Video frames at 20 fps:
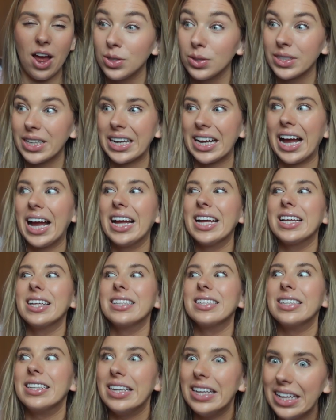She was like, I
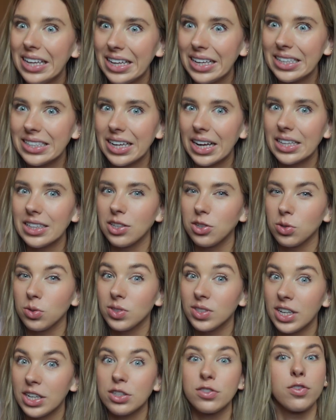need a little
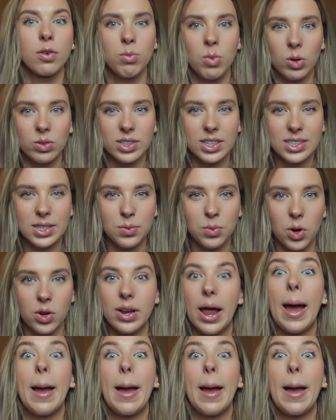Stitch from Walt Disney World.